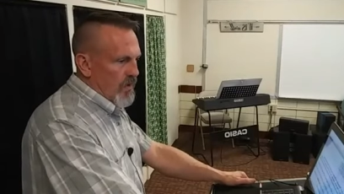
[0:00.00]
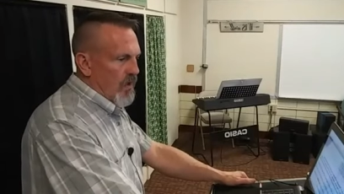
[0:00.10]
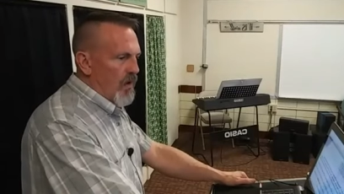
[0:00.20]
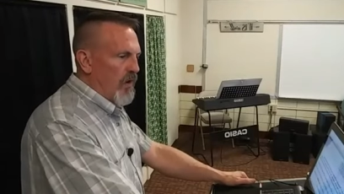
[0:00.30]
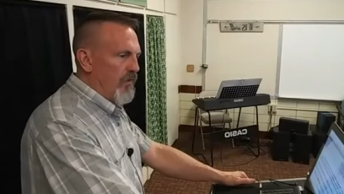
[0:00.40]

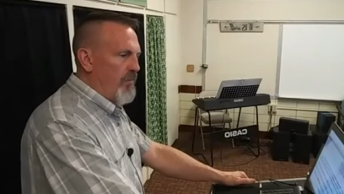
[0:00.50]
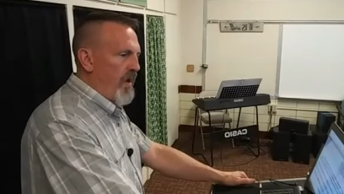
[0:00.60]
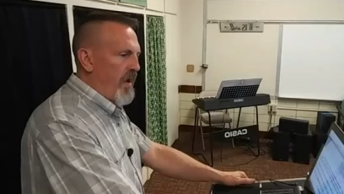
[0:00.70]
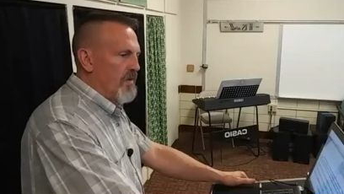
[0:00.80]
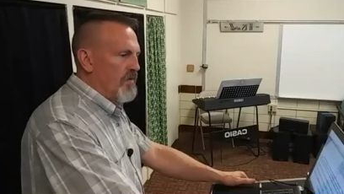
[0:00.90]
All the
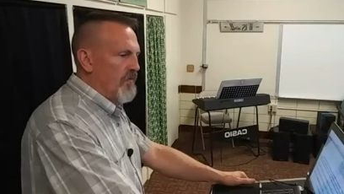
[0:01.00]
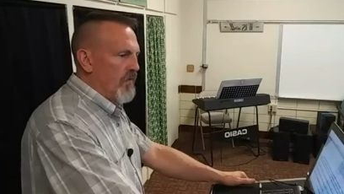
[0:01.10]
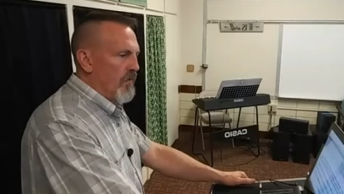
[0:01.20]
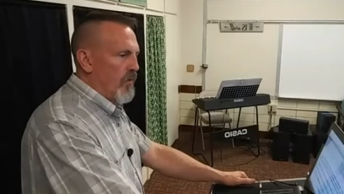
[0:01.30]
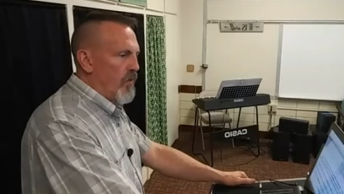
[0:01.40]
paths of
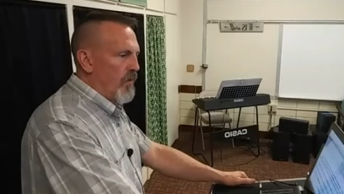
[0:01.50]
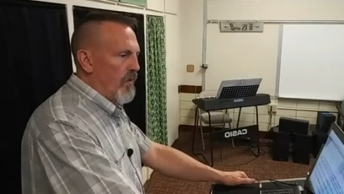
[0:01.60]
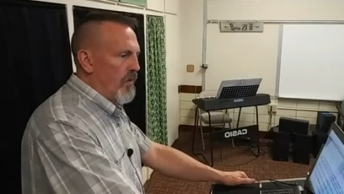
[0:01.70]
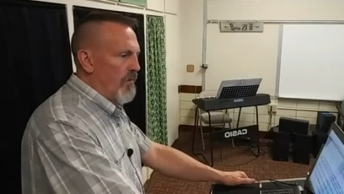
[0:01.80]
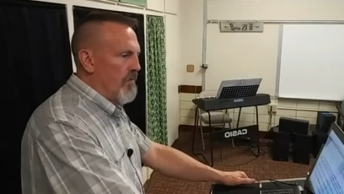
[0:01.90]
the Lord
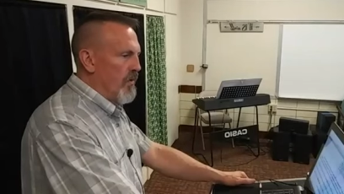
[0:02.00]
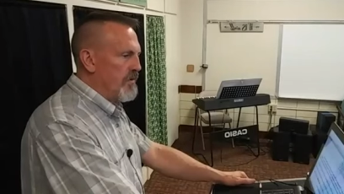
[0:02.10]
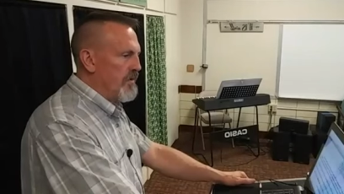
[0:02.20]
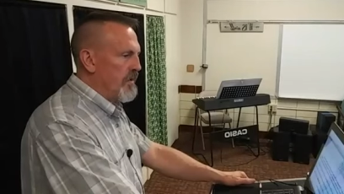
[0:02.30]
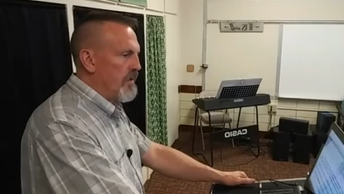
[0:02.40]
are
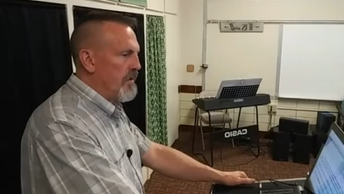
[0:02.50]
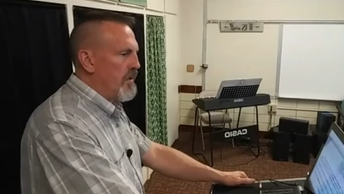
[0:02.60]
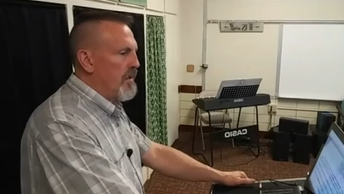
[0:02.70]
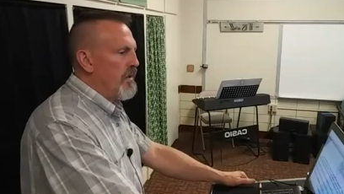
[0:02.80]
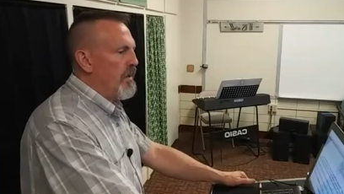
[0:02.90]
mercy
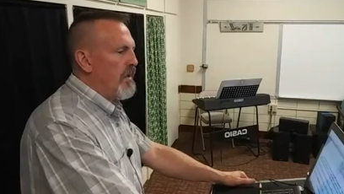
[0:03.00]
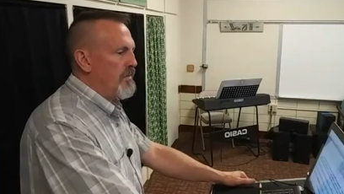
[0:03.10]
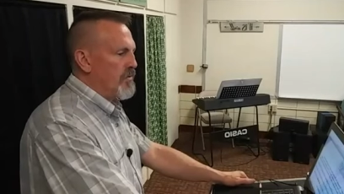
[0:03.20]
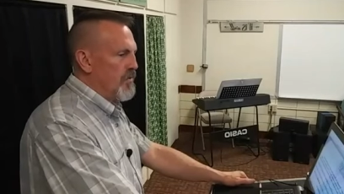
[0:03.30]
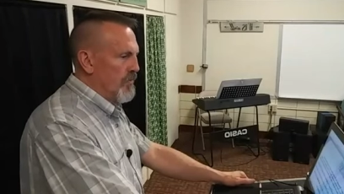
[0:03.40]

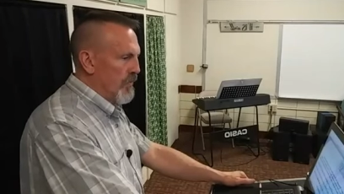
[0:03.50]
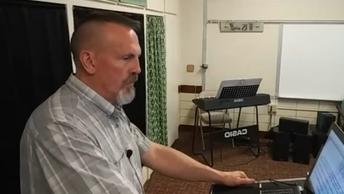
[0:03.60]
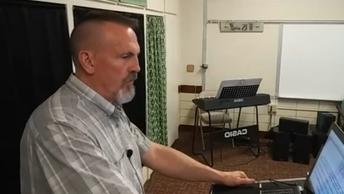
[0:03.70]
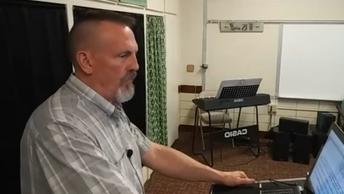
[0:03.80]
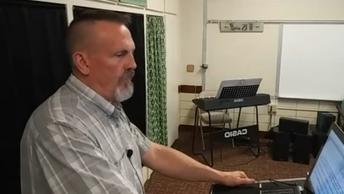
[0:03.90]
and
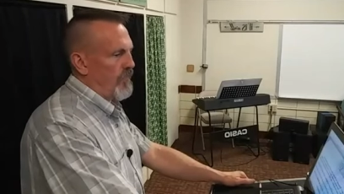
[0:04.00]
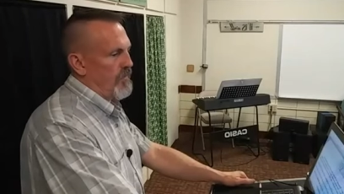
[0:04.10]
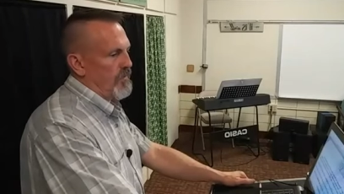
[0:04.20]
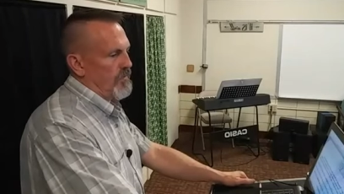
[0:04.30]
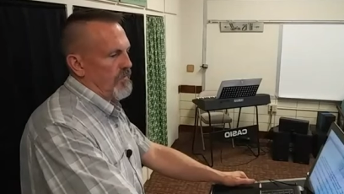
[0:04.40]
truth
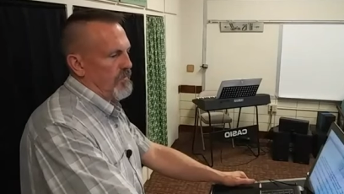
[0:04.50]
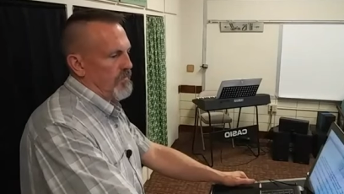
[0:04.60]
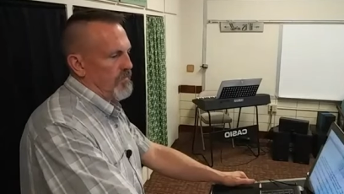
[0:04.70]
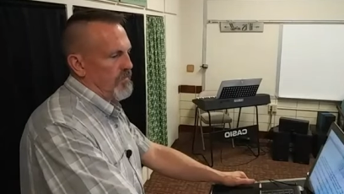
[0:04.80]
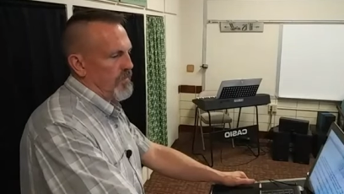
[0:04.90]

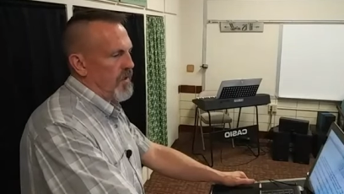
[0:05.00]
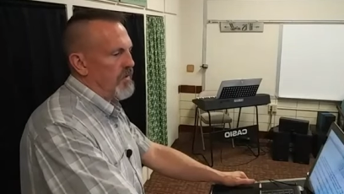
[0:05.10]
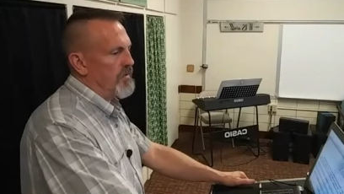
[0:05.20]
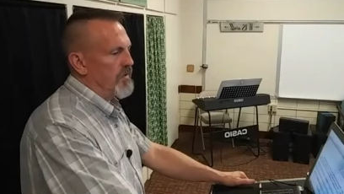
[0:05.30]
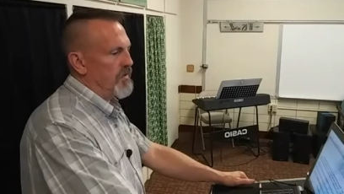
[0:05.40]

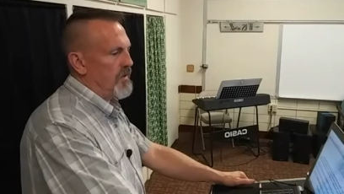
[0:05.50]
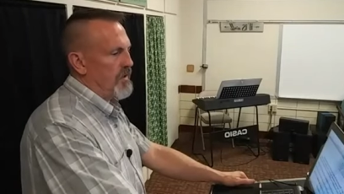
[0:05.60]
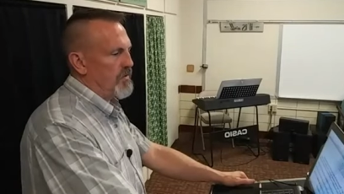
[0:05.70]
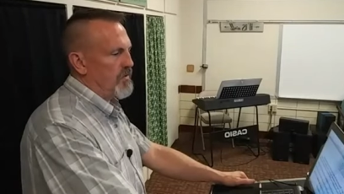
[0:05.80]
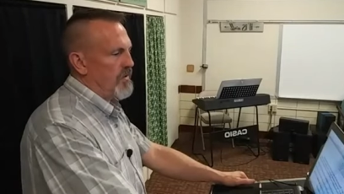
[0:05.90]
unto
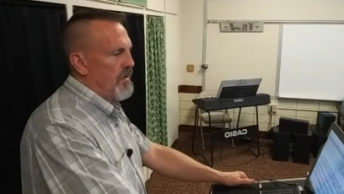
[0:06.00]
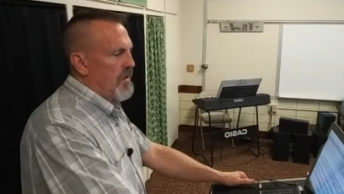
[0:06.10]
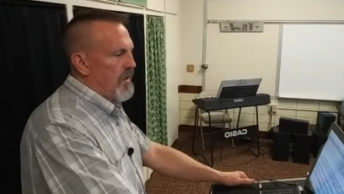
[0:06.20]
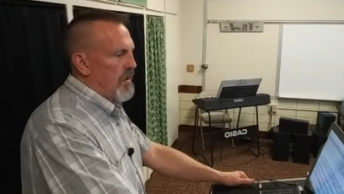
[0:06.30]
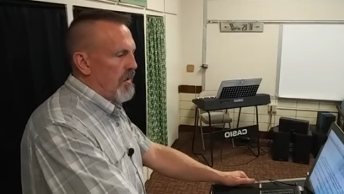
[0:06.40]
such
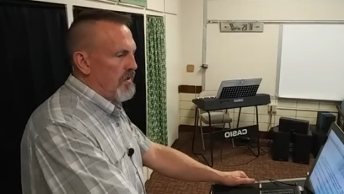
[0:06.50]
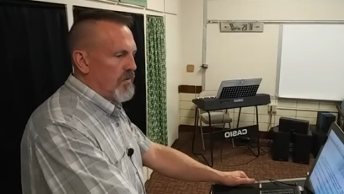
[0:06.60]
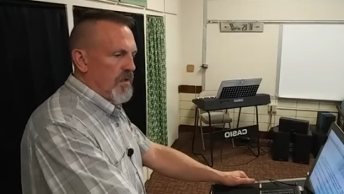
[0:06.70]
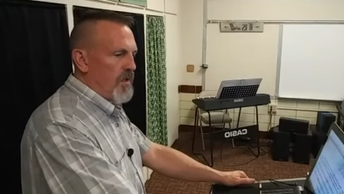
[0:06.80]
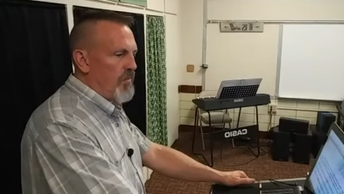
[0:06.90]
as
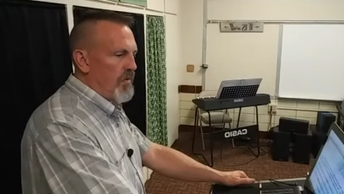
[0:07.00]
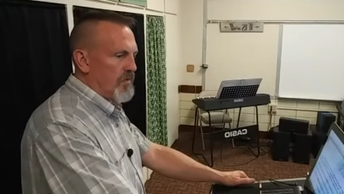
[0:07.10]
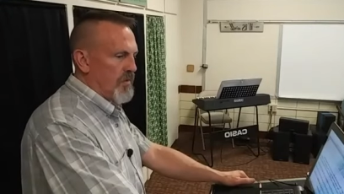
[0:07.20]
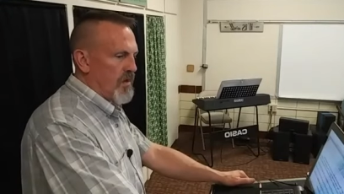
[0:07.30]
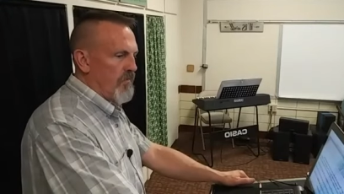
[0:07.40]
keep
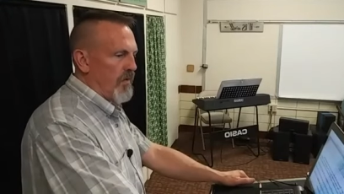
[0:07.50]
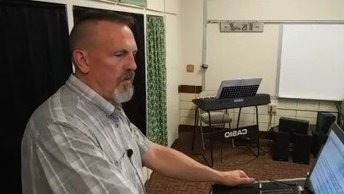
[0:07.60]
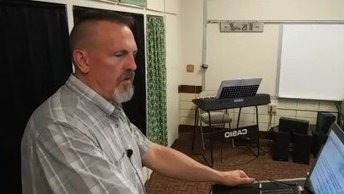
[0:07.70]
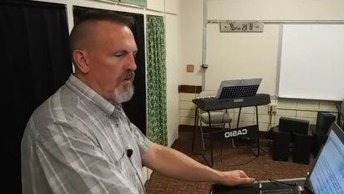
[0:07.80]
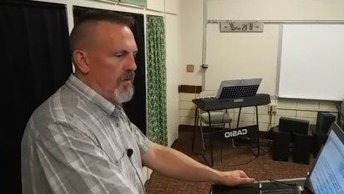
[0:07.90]
his
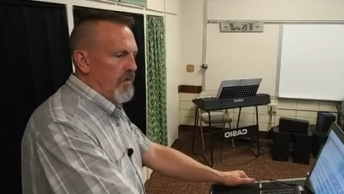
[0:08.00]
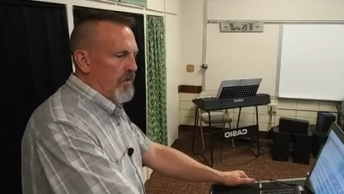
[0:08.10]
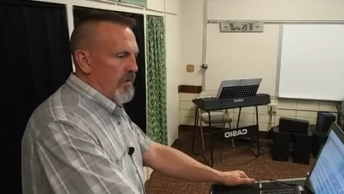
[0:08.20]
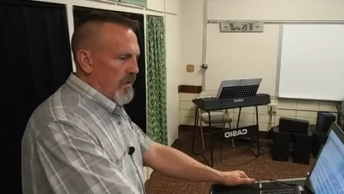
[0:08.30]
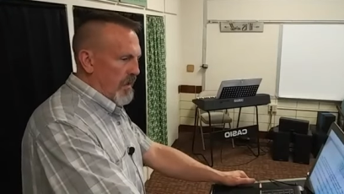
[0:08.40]
covenant
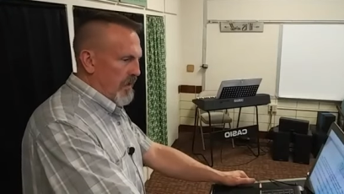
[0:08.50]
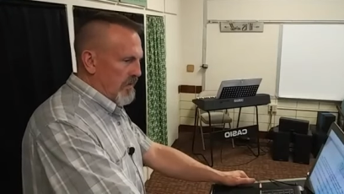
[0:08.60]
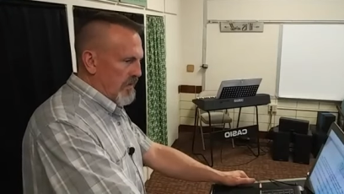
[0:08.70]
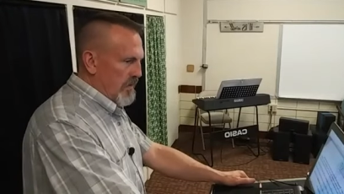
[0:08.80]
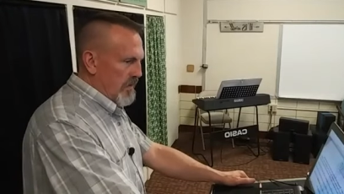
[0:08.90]
and
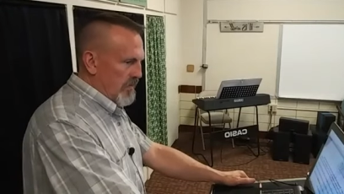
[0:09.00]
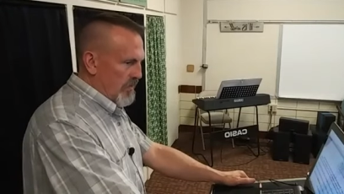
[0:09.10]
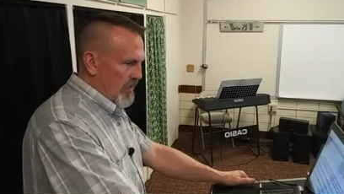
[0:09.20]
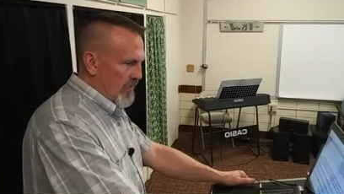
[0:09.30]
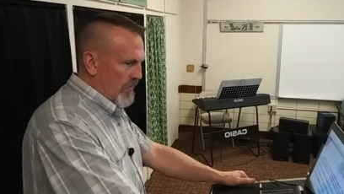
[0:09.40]
his
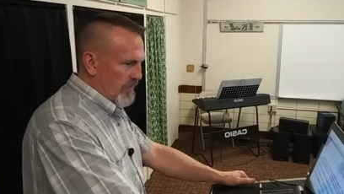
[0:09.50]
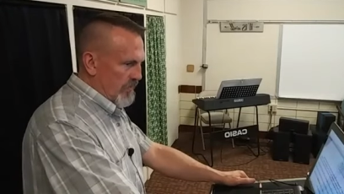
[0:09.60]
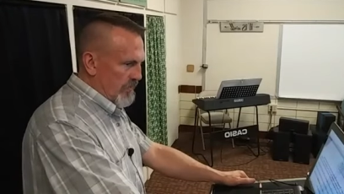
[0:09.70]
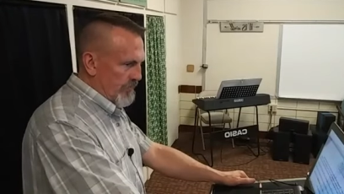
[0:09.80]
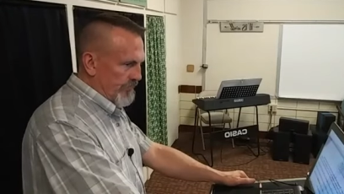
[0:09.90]
testimonies.